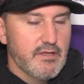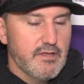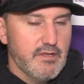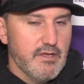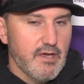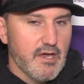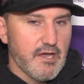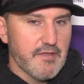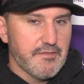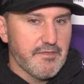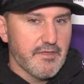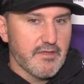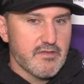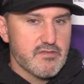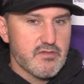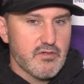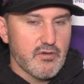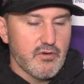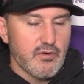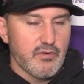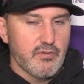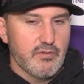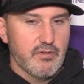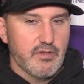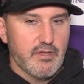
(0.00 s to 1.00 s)
Yeah, I think
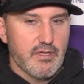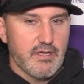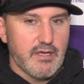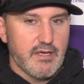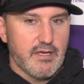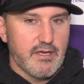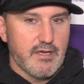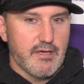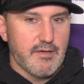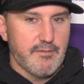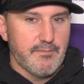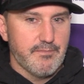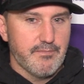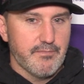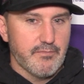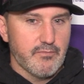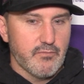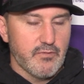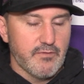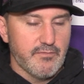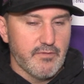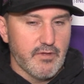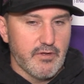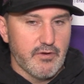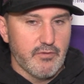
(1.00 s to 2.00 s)
so.
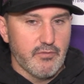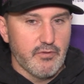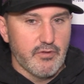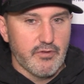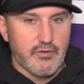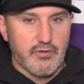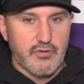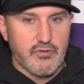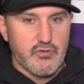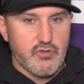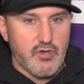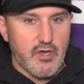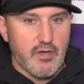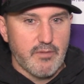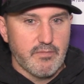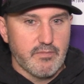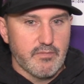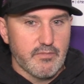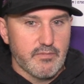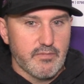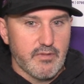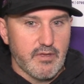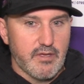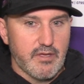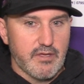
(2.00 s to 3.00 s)
Um, we've done a real good job
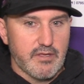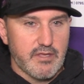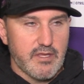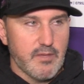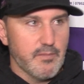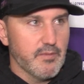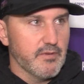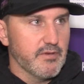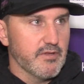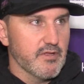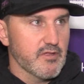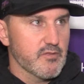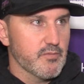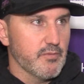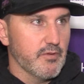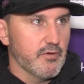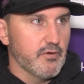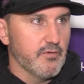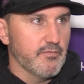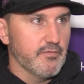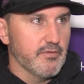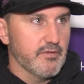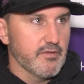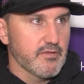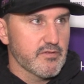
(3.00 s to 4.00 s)
uh, keeping
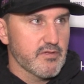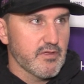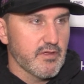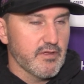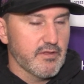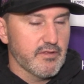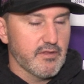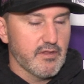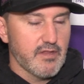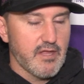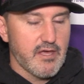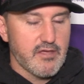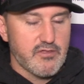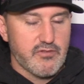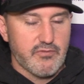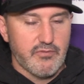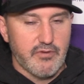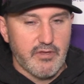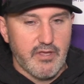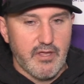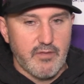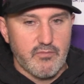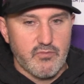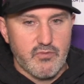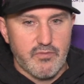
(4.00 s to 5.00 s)
discipline over this uh, the last
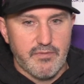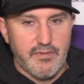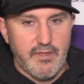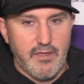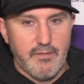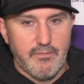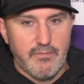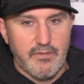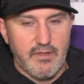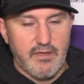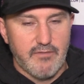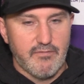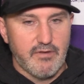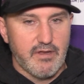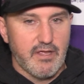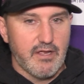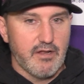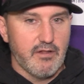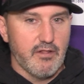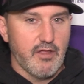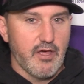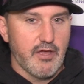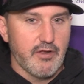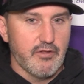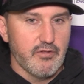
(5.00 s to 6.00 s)
three games with them. They haven't
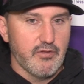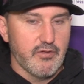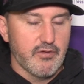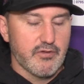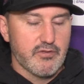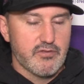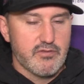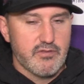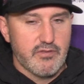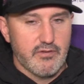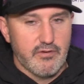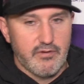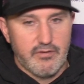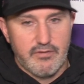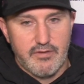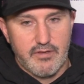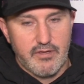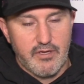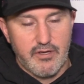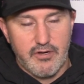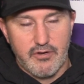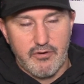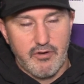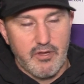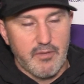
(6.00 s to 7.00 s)
had a lot of looks. They're, they
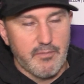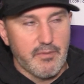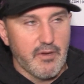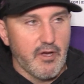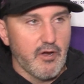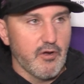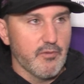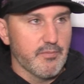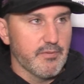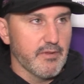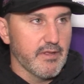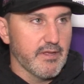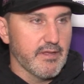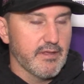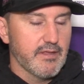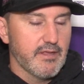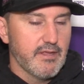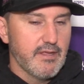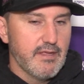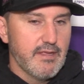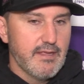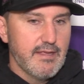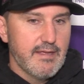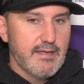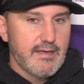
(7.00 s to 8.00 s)
got a great power play.
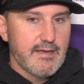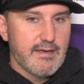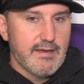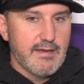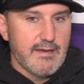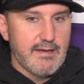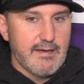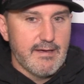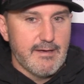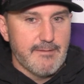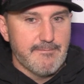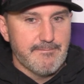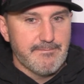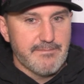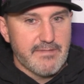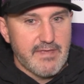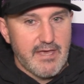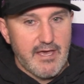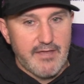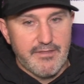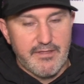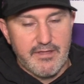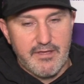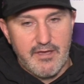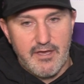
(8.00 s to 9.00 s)
Um,
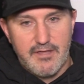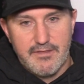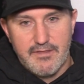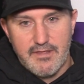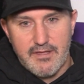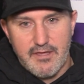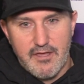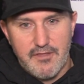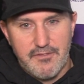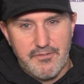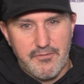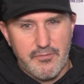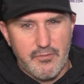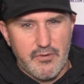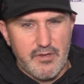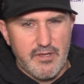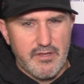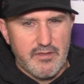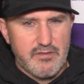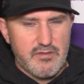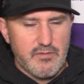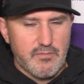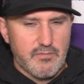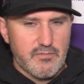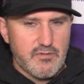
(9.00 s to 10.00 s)
yeah, they got they got
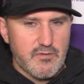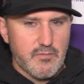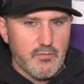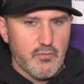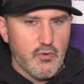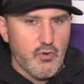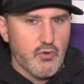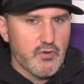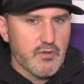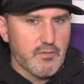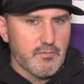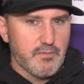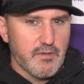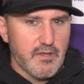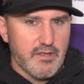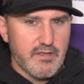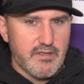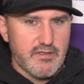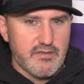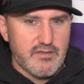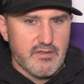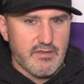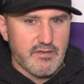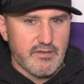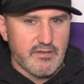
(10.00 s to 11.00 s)
three, some some broken
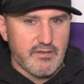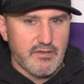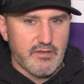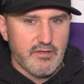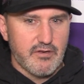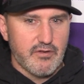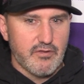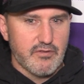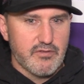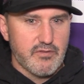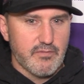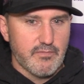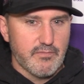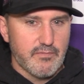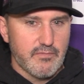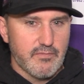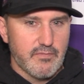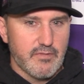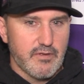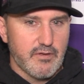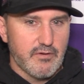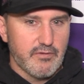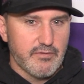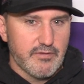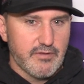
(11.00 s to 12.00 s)
plays, and you know some you
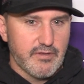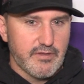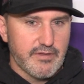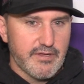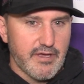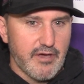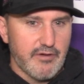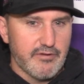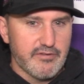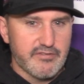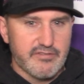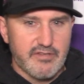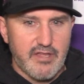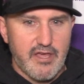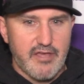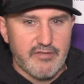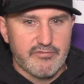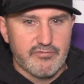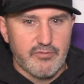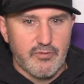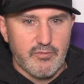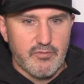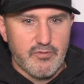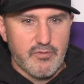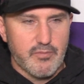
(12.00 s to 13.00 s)
know Dowdy's
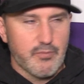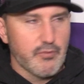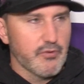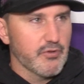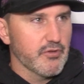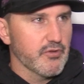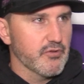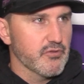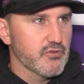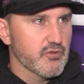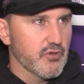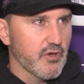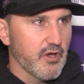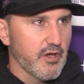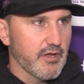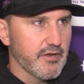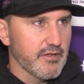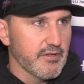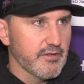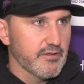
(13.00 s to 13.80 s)
last one was pretty good shot.